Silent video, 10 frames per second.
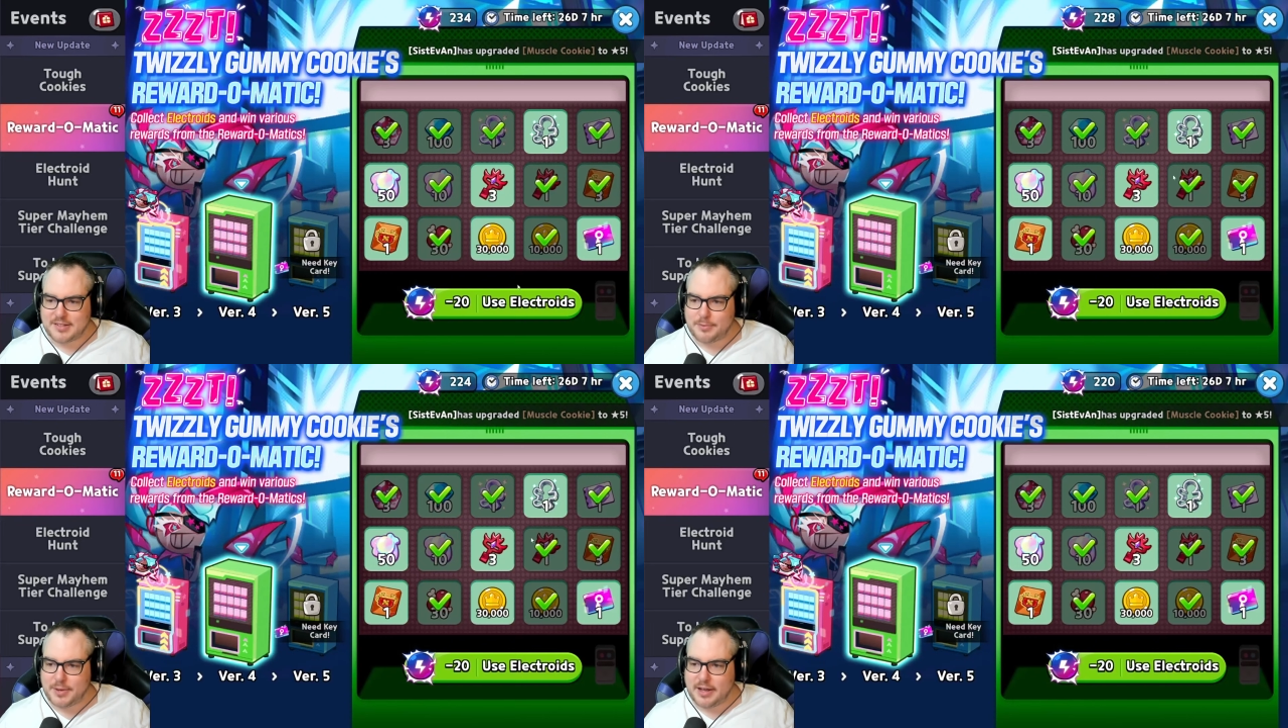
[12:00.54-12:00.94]

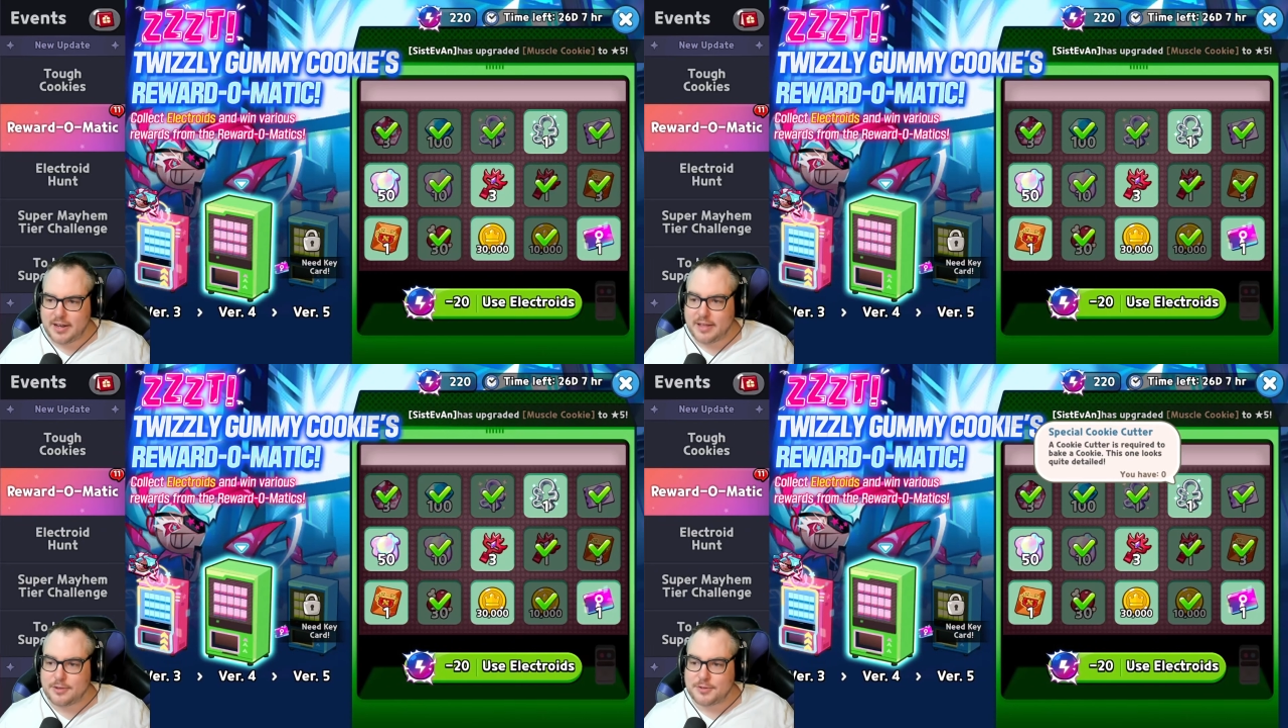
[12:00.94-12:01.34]
so we got
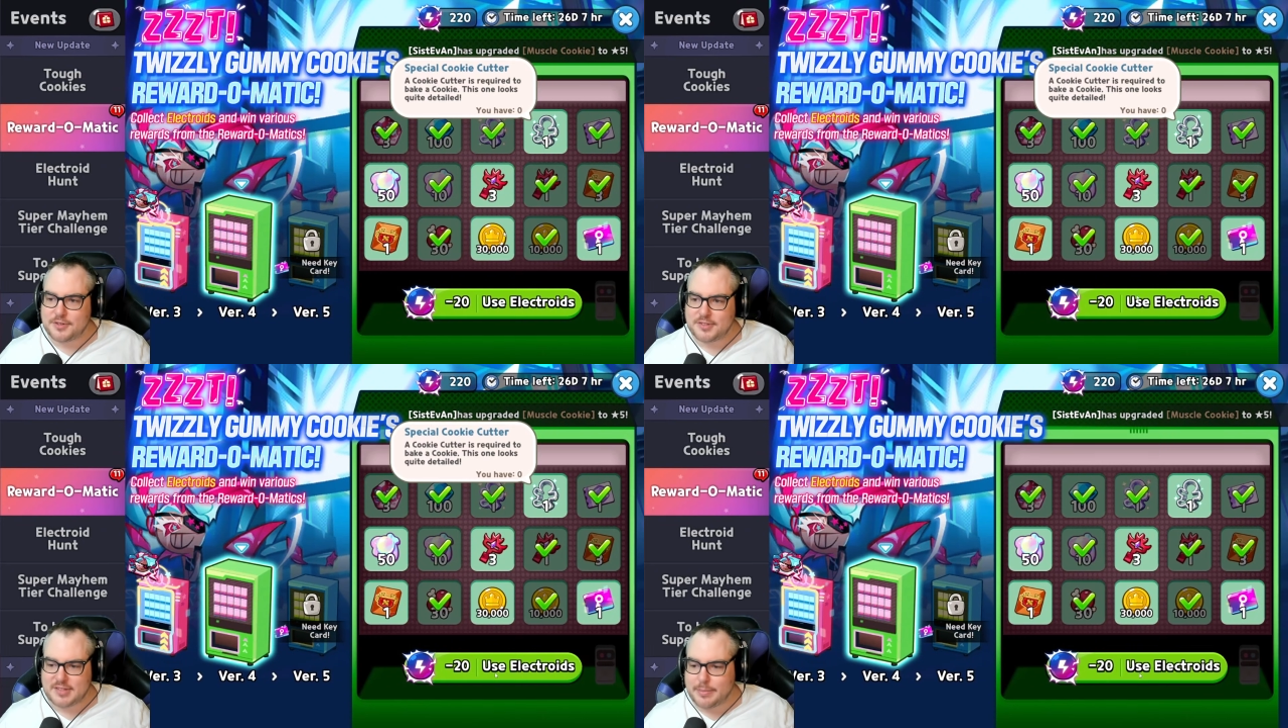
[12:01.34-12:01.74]
a, those
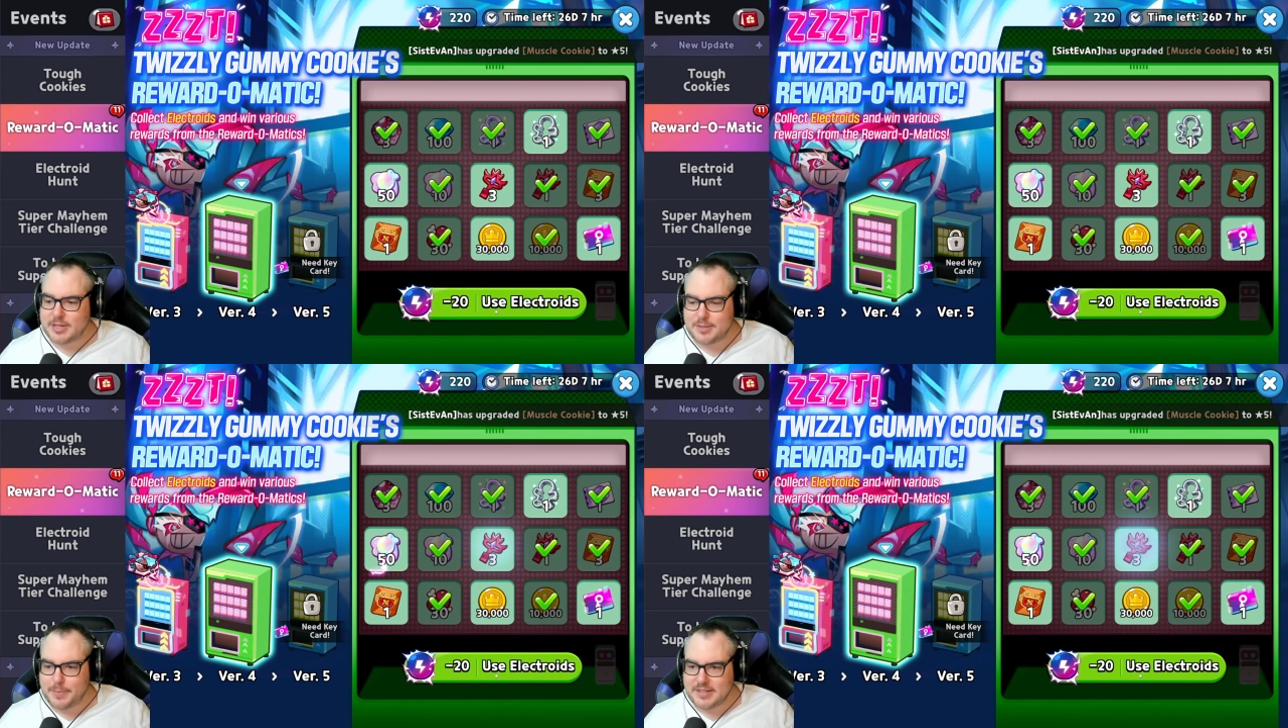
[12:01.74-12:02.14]
are
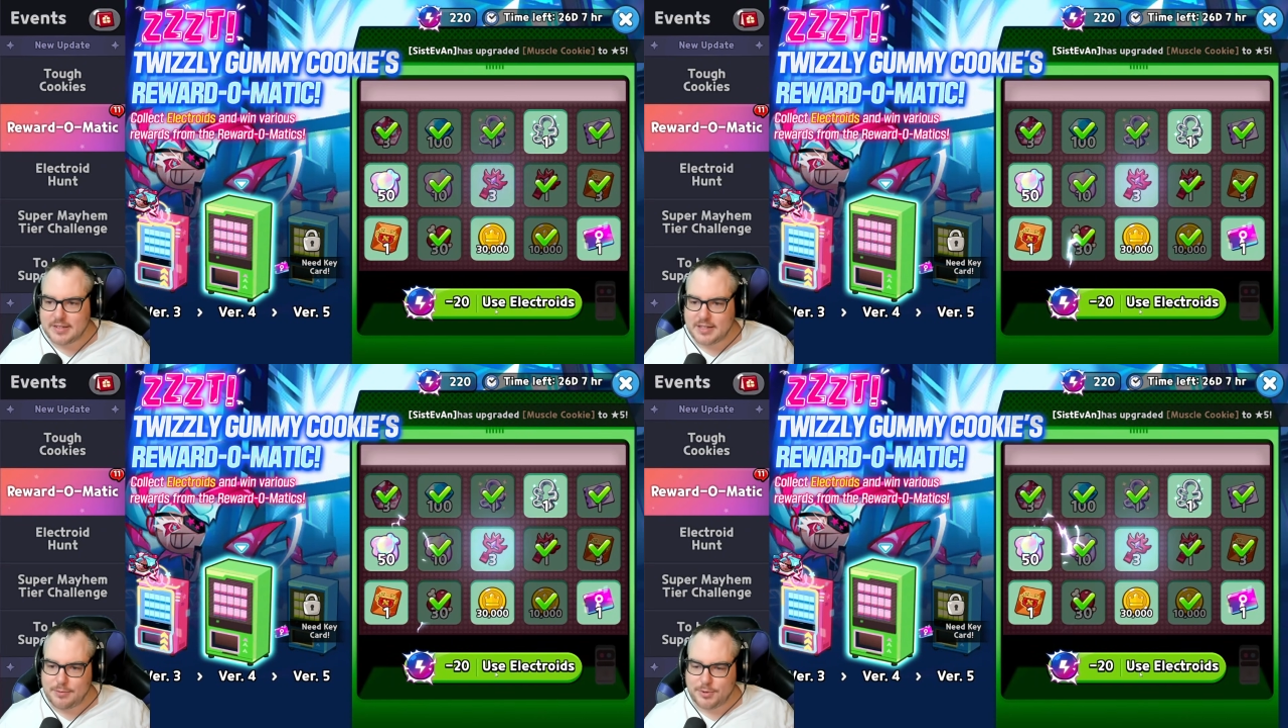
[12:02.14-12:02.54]
summons
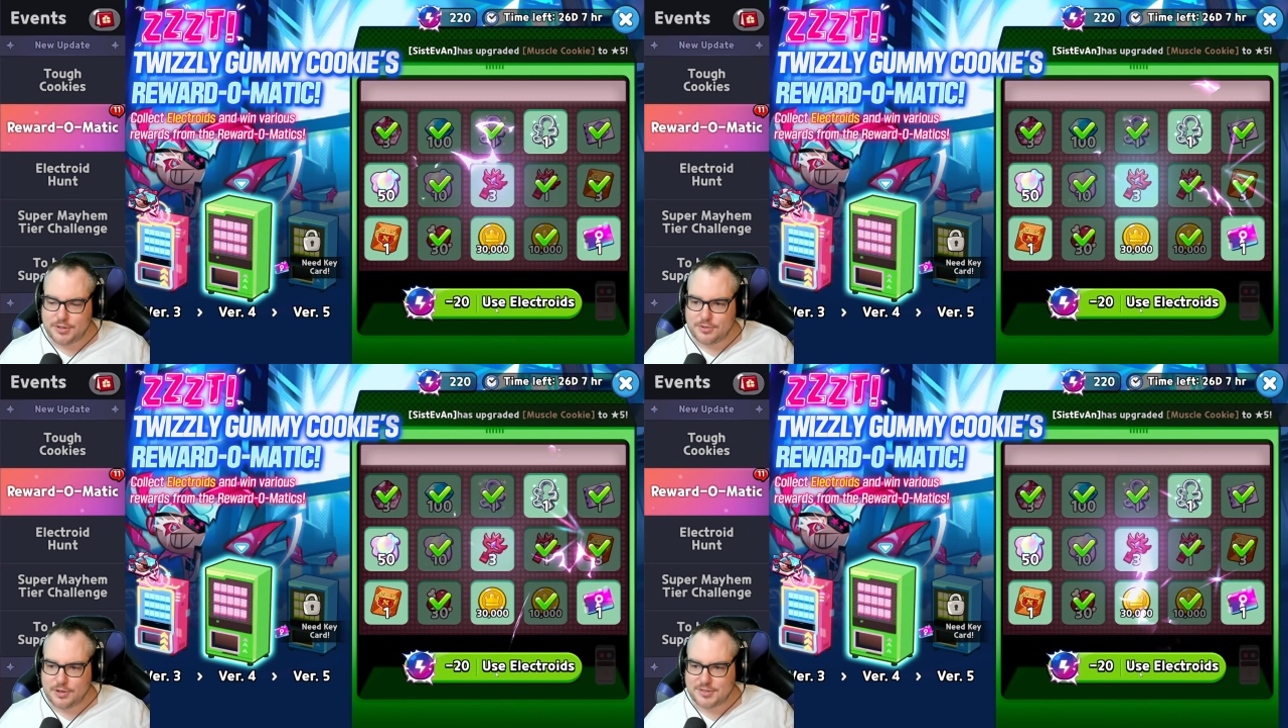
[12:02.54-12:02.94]
basically. We'll
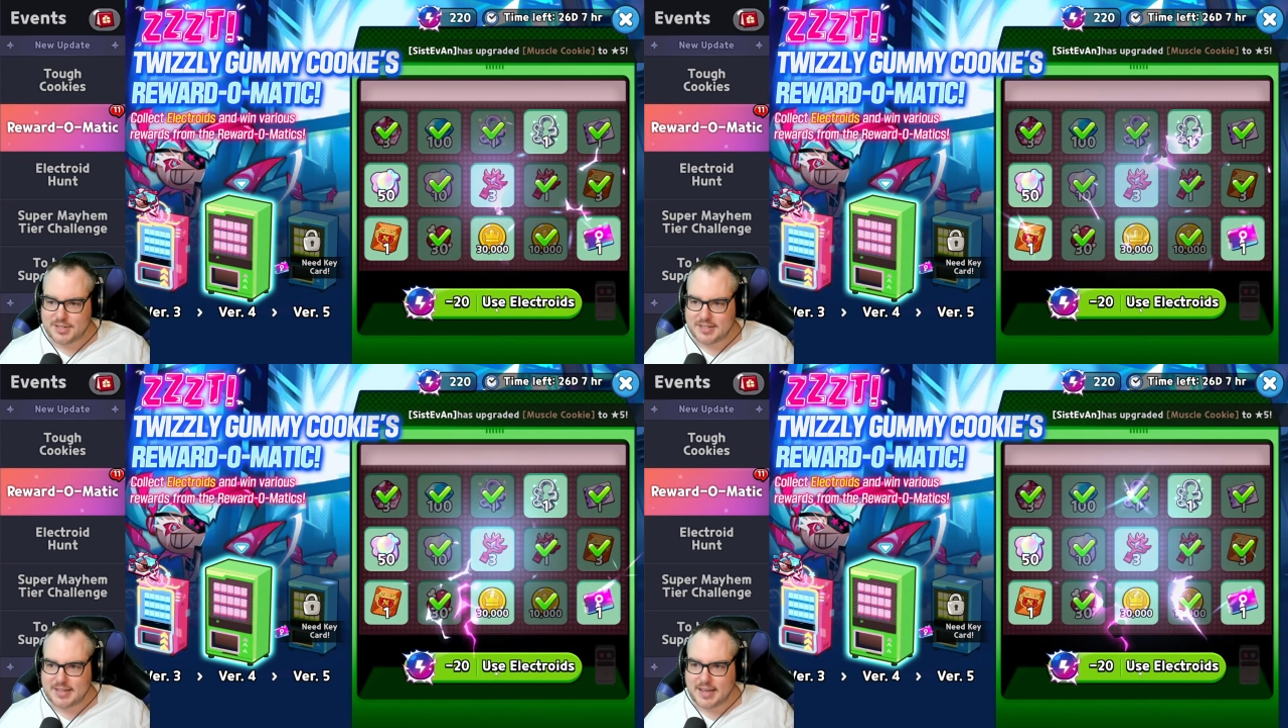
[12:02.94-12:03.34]
do those
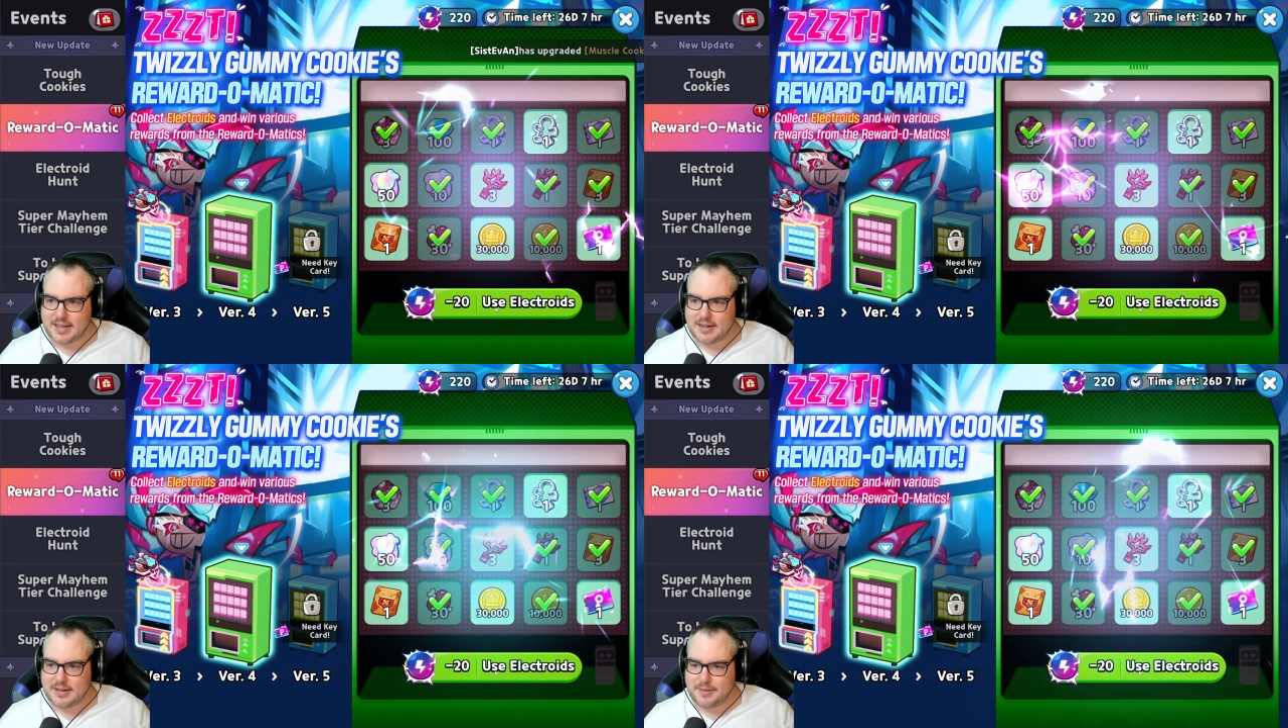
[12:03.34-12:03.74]
in a second.